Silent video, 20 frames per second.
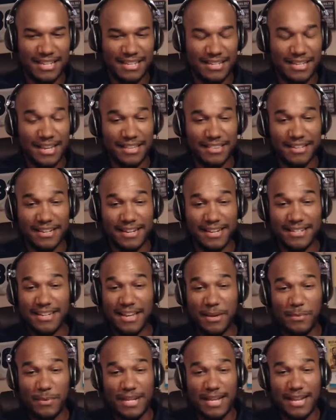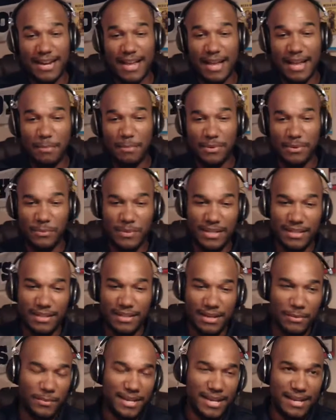Yeah, the next day when that happened,
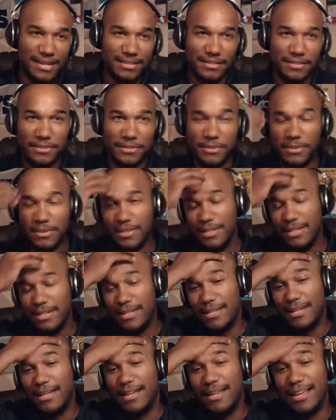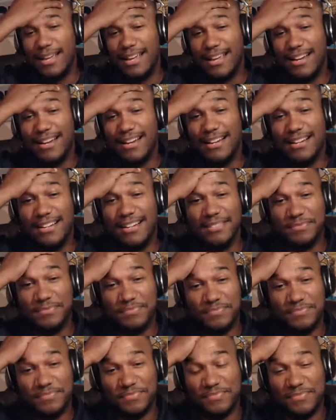we asked Luke, and I
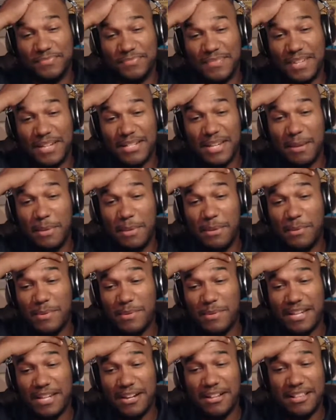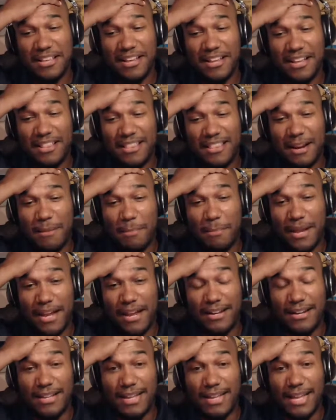was like, man, what was all that
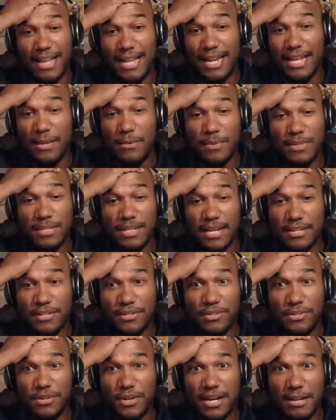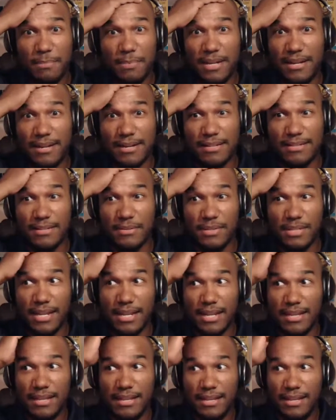about? And he was like straight up honest. He's
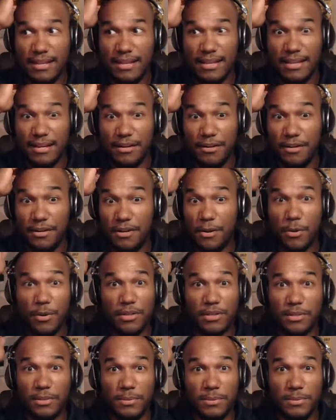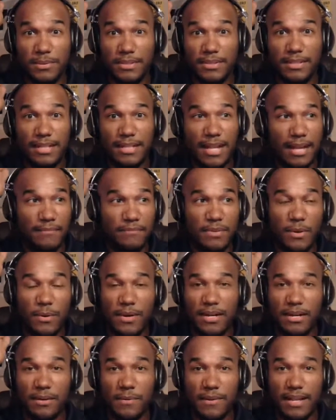like, no clue. I have no
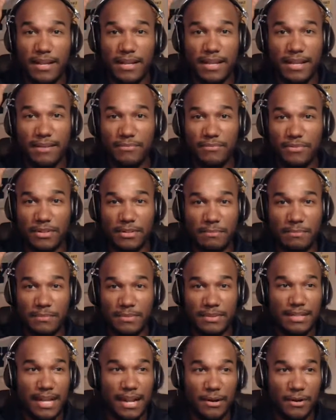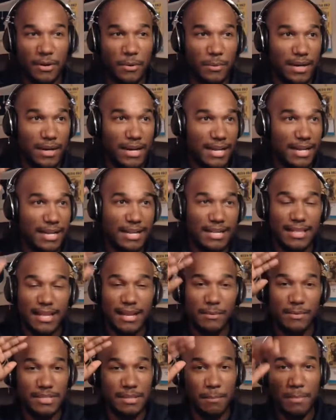idea where that came from. I don't know what any of
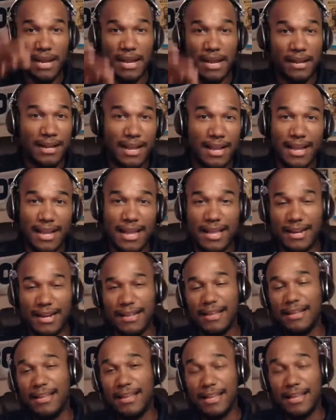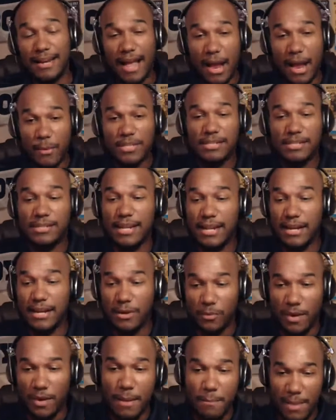that was about. And I was standing
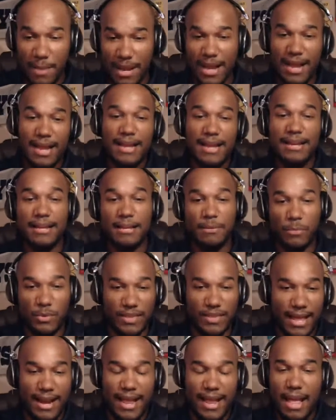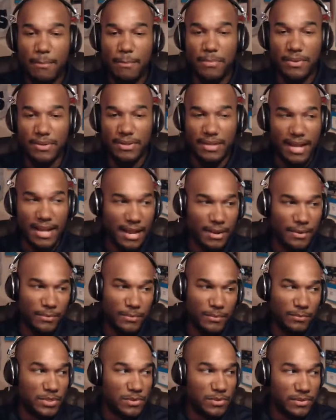right behind him when that happened. I
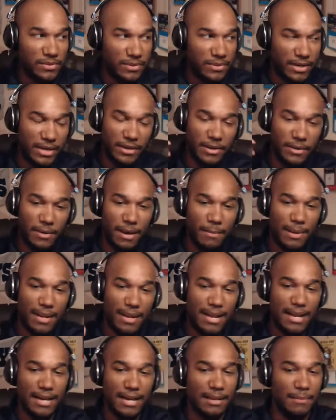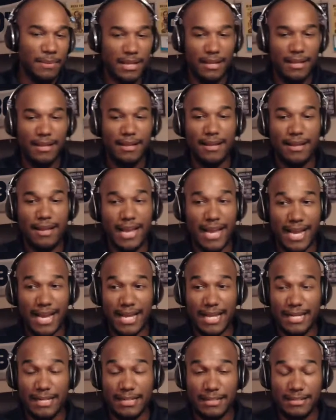was literally right behind him.
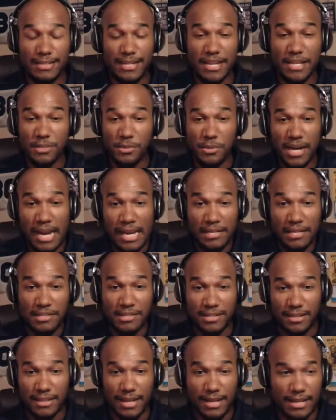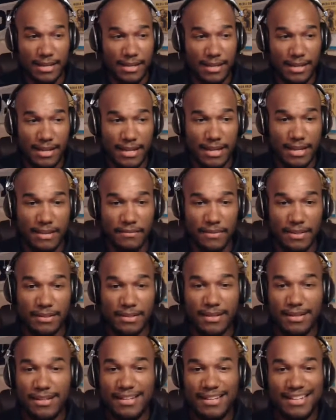And his reaction, like he didn't even
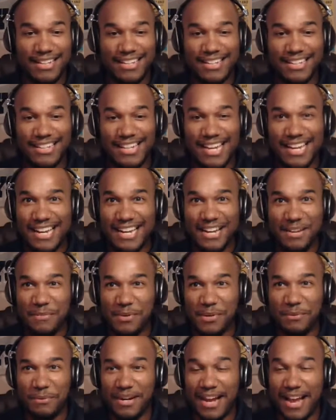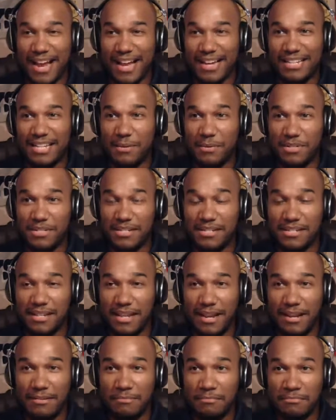react. He was just
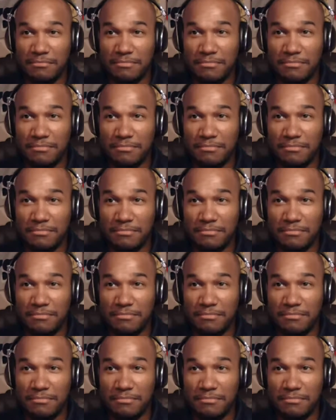like,